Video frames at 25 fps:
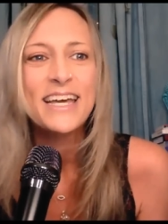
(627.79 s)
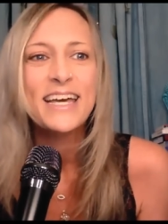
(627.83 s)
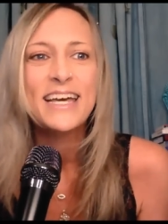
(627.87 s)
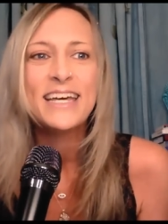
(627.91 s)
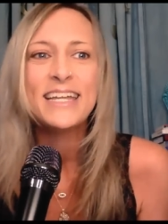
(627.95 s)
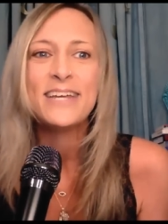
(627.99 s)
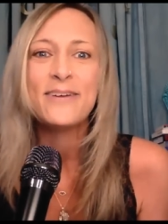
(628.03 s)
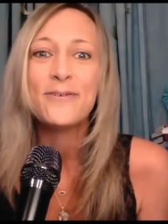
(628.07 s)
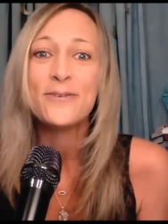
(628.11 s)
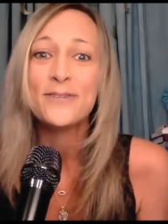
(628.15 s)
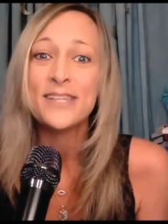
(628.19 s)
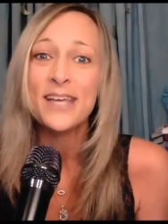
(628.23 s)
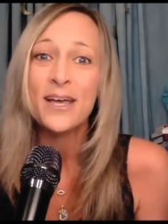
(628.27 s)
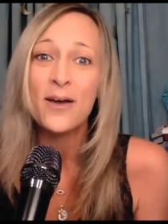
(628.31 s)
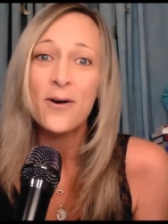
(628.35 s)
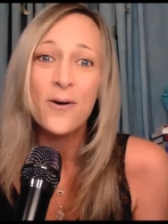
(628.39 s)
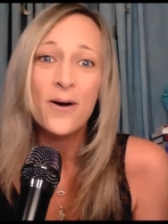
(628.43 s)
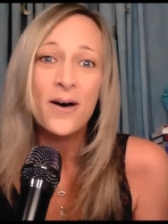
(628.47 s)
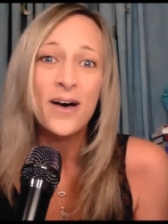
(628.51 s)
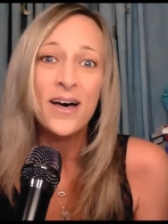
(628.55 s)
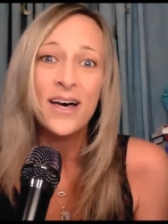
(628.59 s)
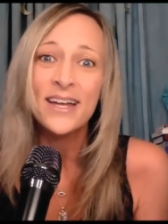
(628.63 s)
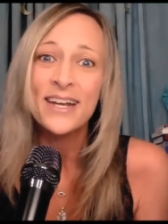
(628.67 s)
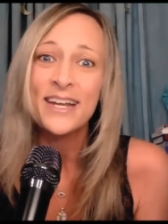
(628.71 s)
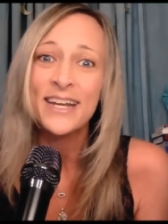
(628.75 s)
And he was like,
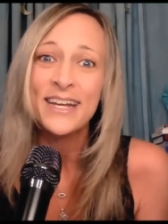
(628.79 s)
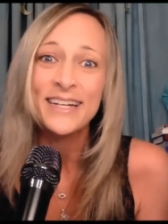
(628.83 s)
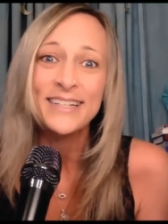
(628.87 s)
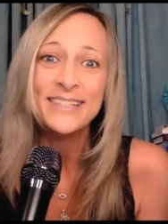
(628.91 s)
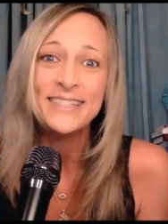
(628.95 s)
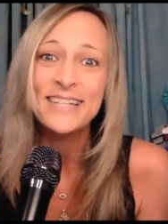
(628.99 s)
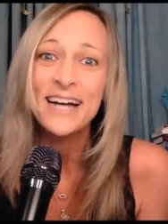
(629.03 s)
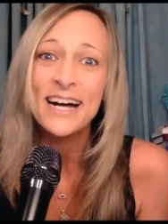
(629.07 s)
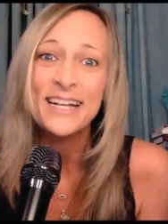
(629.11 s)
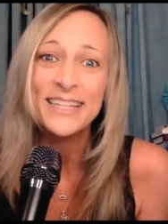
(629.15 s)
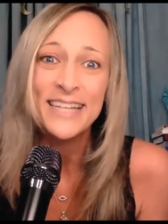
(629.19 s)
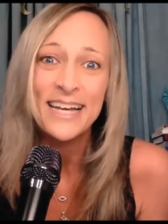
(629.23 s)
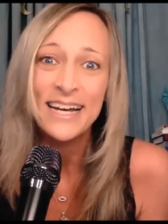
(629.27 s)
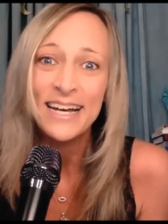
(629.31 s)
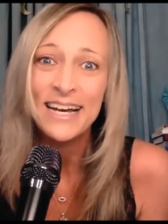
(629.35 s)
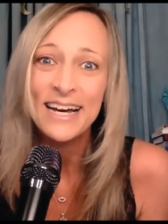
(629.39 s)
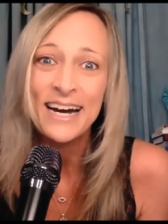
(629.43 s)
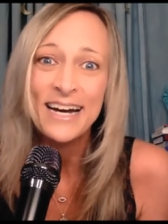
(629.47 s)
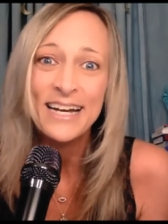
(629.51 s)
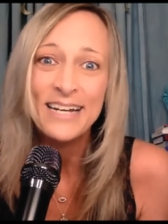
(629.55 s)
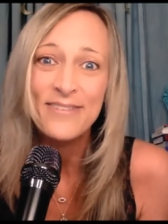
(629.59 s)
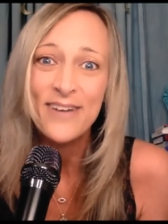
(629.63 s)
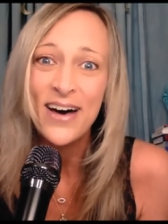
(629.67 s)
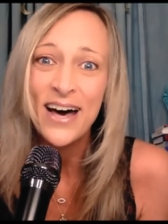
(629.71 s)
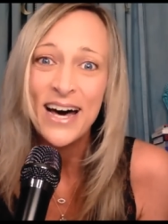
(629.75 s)
Oh, honey, it's not that
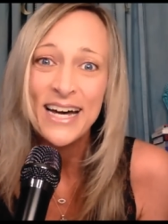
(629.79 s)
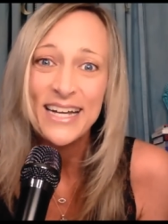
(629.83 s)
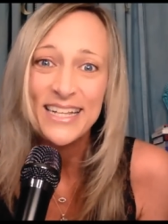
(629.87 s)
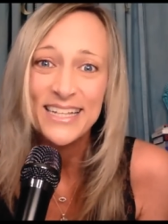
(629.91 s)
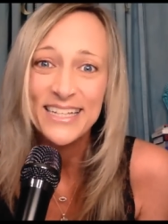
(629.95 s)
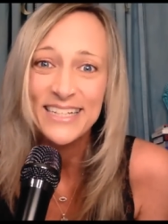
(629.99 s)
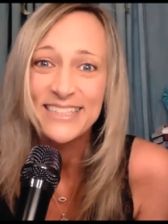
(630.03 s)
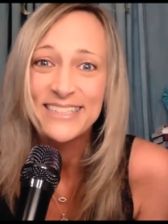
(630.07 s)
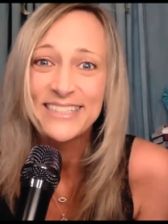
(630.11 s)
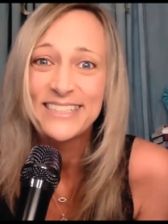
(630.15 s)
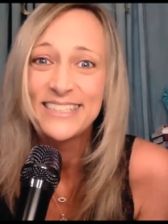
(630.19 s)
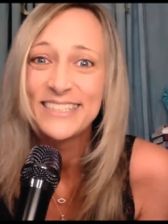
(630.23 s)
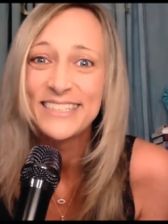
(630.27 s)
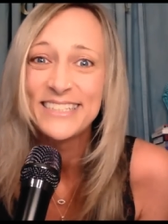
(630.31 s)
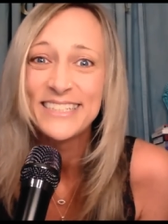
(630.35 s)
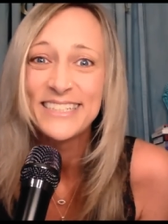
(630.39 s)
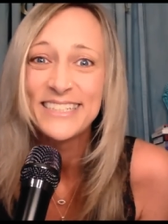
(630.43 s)
kind of island.